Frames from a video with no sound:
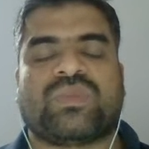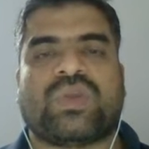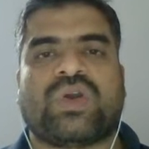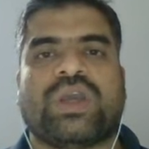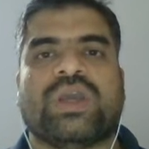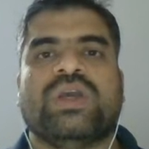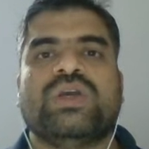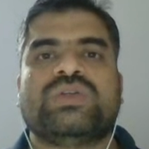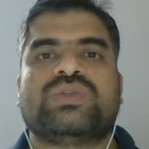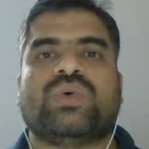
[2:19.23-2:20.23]
Okay,
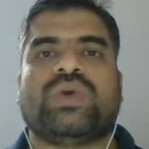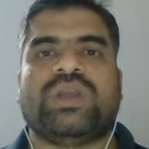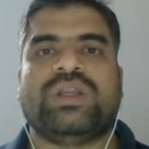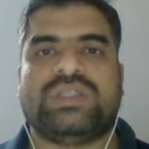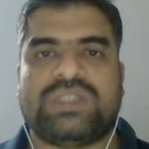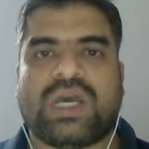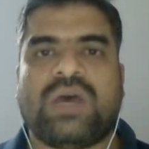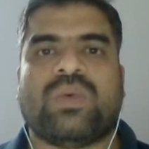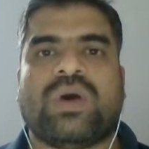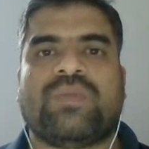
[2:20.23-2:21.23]
so in
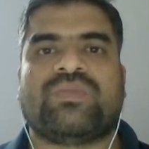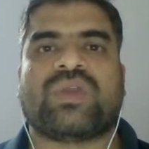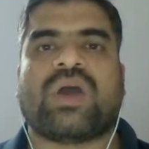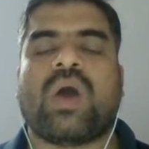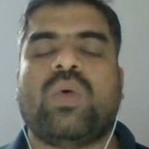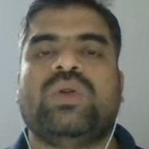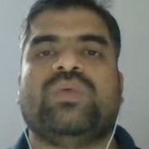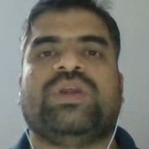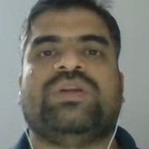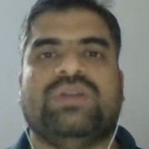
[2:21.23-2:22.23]
Java, how do
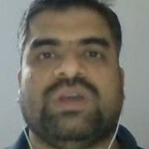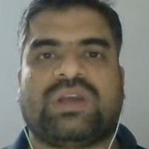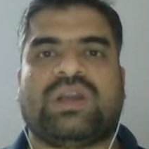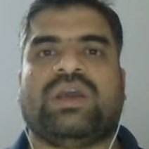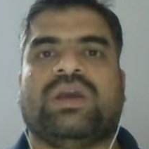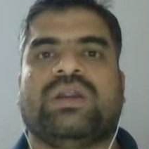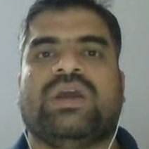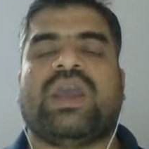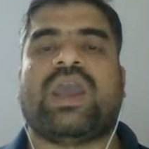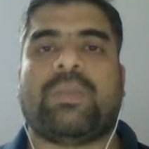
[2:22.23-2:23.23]
we declare
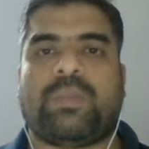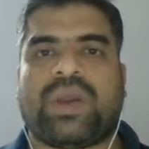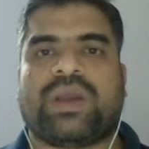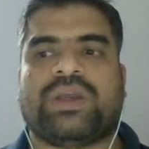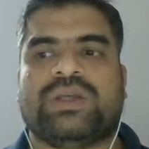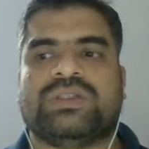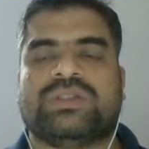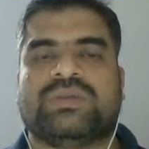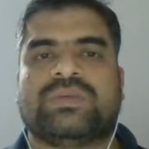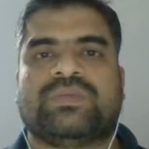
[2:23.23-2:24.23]
a package?
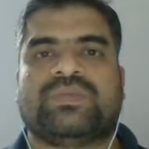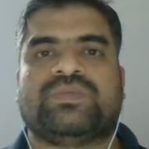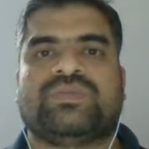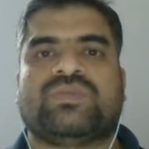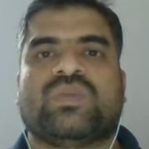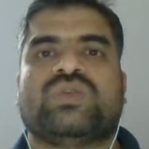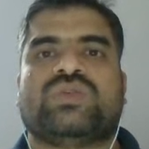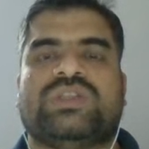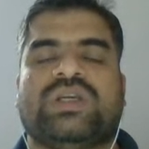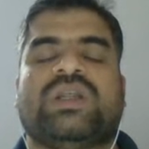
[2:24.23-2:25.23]
So
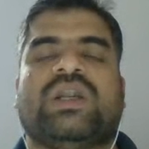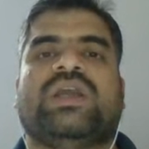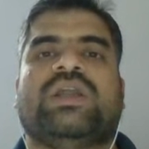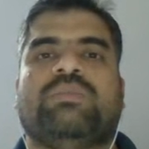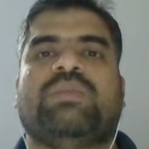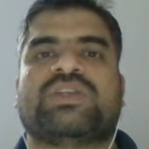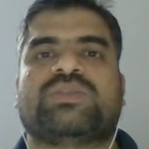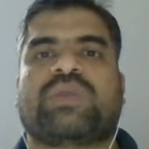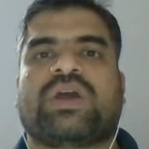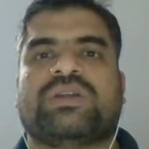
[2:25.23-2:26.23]
generally in best
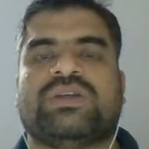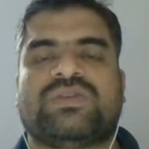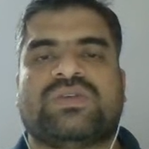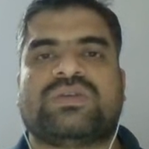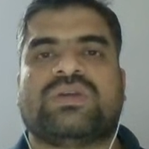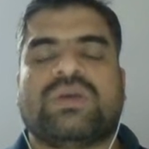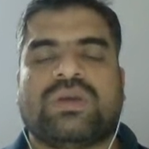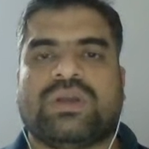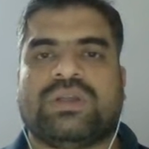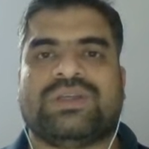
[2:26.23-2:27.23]
practices,
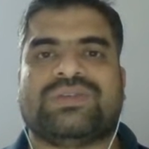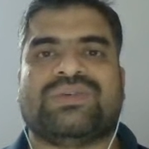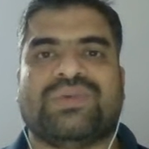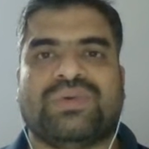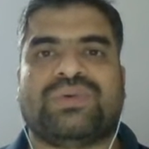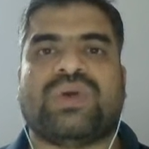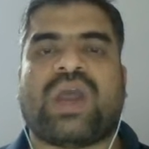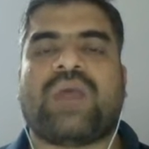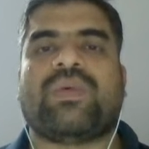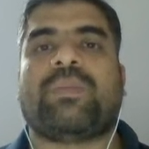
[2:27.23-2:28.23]
it is good to
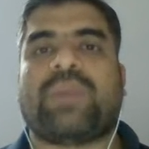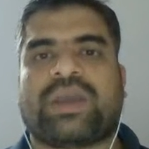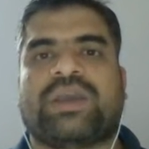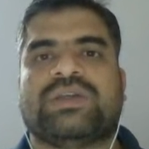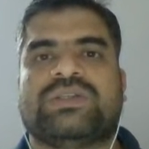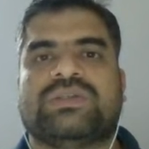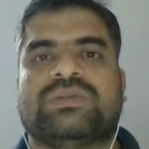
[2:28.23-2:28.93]
have a package.